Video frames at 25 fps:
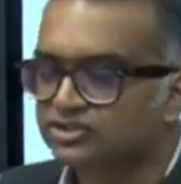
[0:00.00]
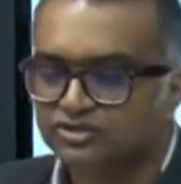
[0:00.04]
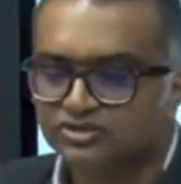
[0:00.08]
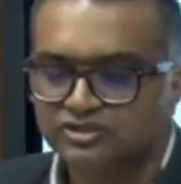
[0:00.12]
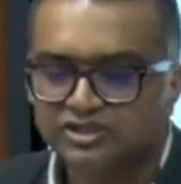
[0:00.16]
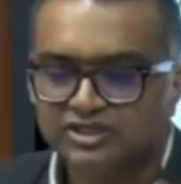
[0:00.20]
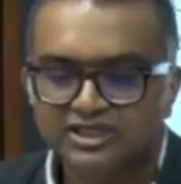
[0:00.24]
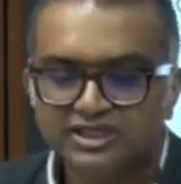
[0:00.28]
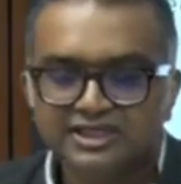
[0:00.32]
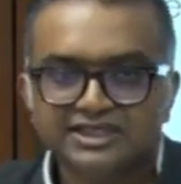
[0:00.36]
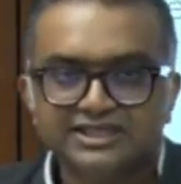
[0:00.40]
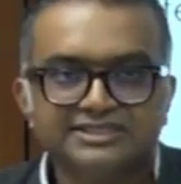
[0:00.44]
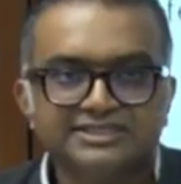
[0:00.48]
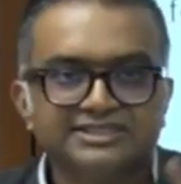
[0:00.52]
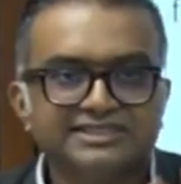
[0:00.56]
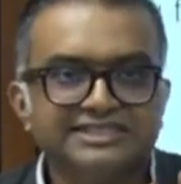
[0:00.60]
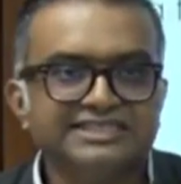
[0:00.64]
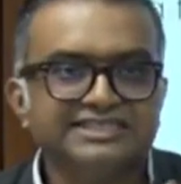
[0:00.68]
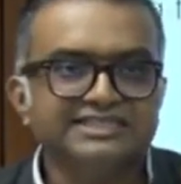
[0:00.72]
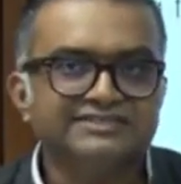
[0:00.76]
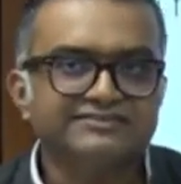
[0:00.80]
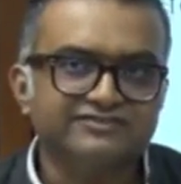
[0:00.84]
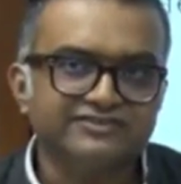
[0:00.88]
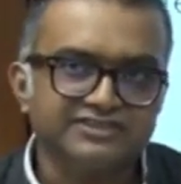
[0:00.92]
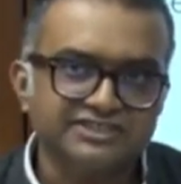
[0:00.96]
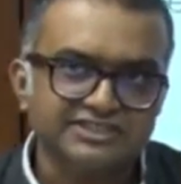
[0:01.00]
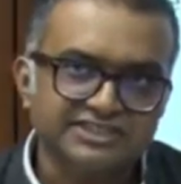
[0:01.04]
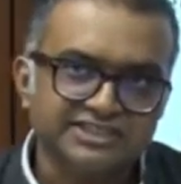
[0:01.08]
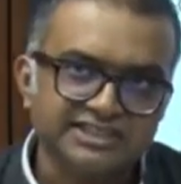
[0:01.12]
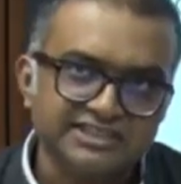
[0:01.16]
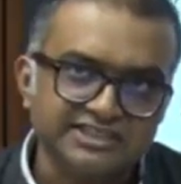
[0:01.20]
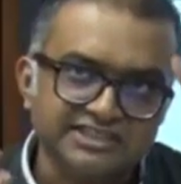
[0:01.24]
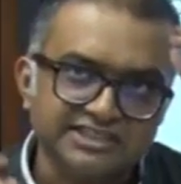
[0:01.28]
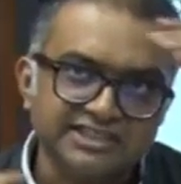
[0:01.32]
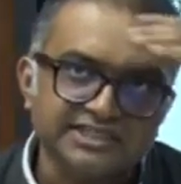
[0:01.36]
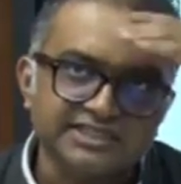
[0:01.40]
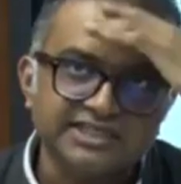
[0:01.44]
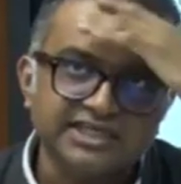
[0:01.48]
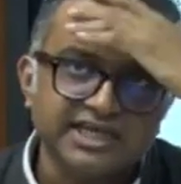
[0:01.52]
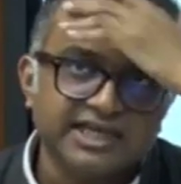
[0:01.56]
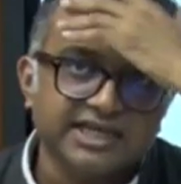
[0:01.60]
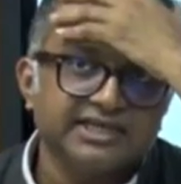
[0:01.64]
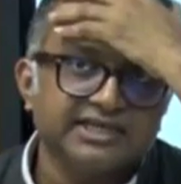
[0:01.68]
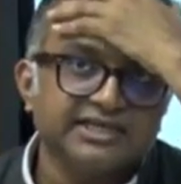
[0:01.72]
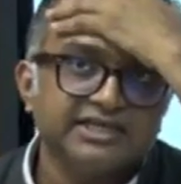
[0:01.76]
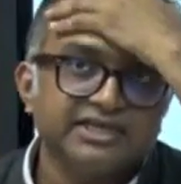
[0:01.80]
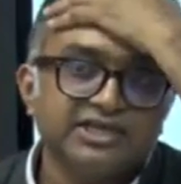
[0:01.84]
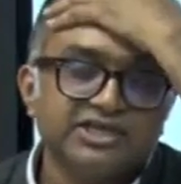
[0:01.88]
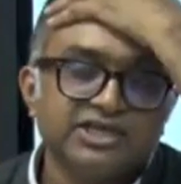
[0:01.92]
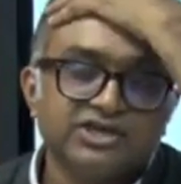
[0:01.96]
So three different things. In,
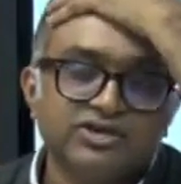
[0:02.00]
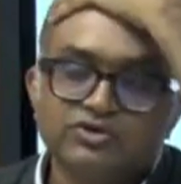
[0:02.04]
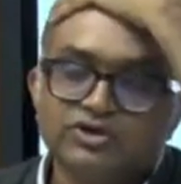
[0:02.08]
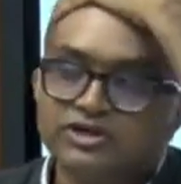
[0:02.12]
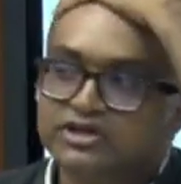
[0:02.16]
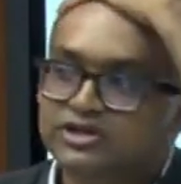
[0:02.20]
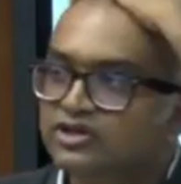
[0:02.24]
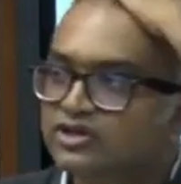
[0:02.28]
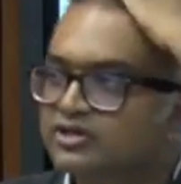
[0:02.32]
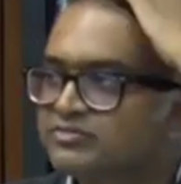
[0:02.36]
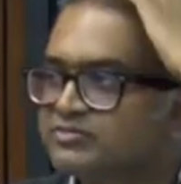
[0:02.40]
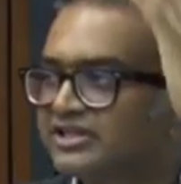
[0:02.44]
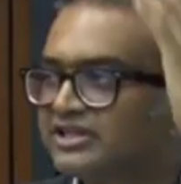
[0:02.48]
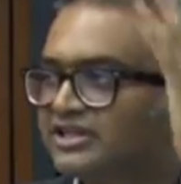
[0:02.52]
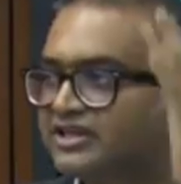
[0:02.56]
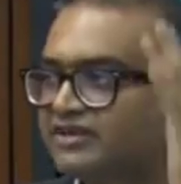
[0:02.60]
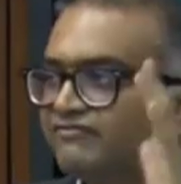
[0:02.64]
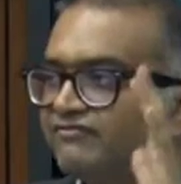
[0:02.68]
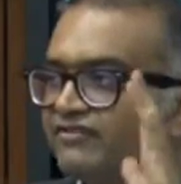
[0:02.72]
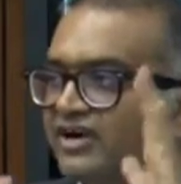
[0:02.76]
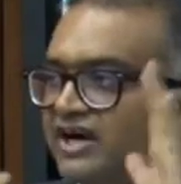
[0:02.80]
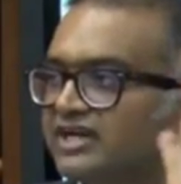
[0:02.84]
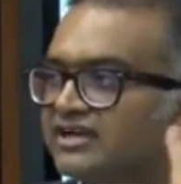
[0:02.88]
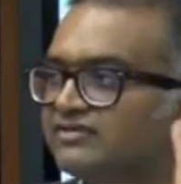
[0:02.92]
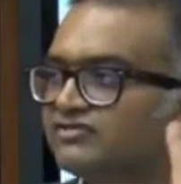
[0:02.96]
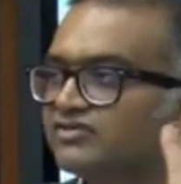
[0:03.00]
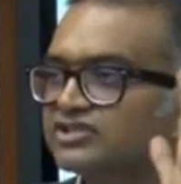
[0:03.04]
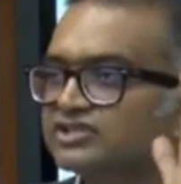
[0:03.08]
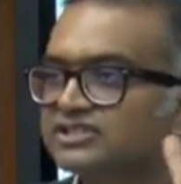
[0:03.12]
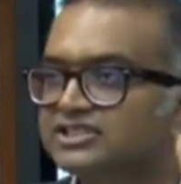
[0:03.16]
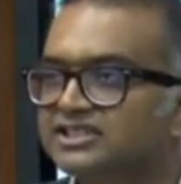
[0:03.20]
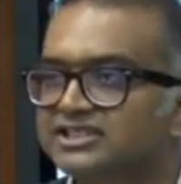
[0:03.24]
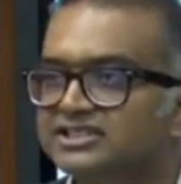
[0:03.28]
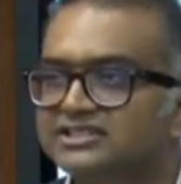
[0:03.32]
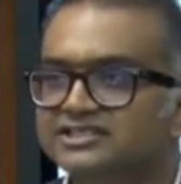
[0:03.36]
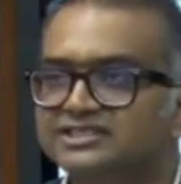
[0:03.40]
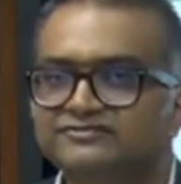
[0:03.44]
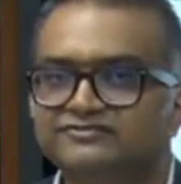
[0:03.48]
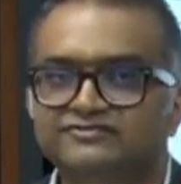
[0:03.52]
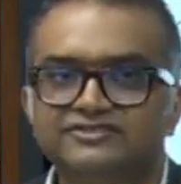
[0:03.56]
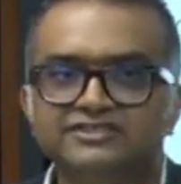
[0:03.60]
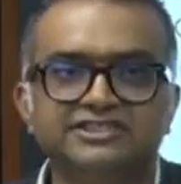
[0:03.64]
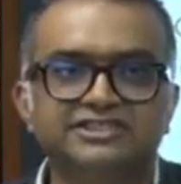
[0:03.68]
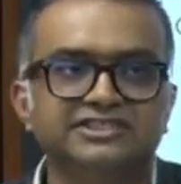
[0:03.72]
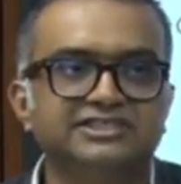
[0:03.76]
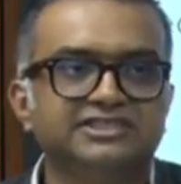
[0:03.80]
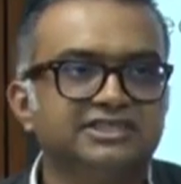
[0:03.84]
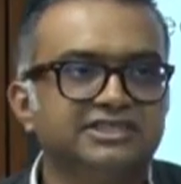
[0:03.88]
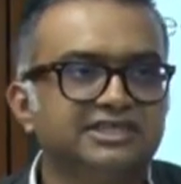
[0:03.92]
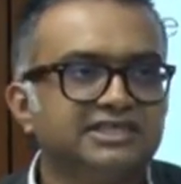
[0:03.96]
in EU Ecolabel, there are five or six
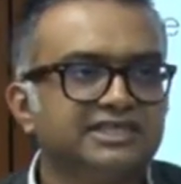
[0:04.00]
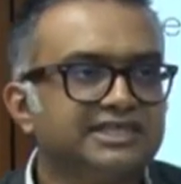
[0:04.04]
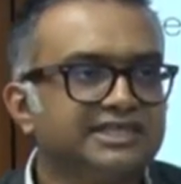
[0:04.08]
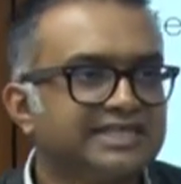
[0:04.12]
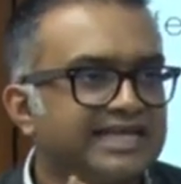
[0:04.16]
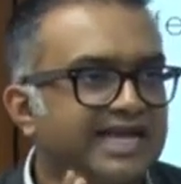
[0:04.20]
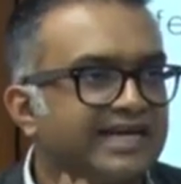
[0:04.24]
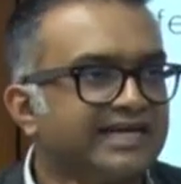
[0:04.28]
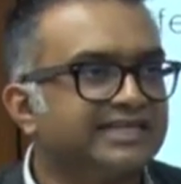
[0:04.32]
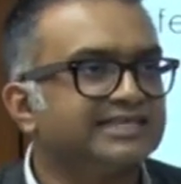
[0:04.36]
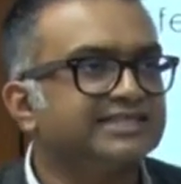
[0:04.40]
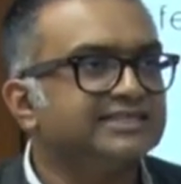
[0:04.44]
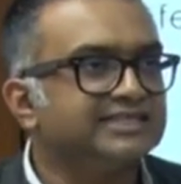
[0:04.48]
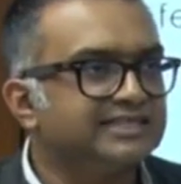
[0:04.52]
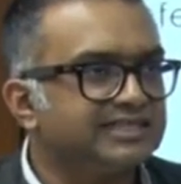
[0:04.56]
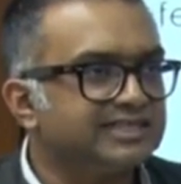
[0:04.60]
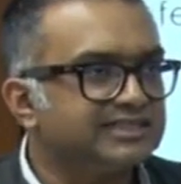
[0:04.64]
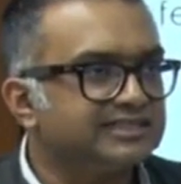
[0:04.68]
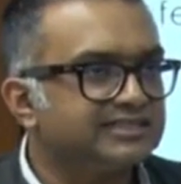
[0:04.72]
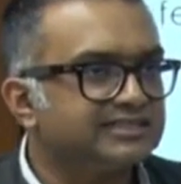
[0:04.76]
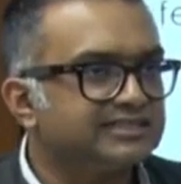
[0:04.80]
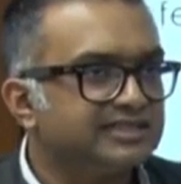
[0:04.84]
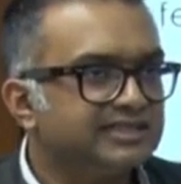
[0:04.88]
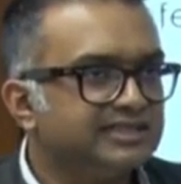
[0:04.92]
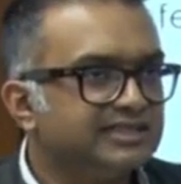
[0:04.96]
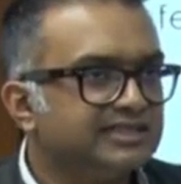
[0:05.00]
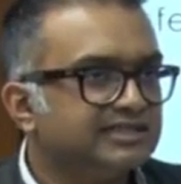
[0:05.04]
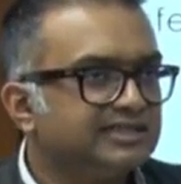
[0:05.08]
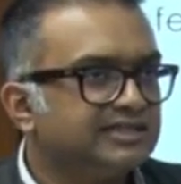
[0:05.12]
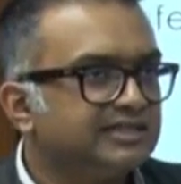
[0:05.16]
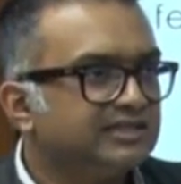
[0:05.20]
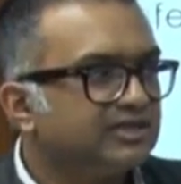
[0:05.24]
different categories.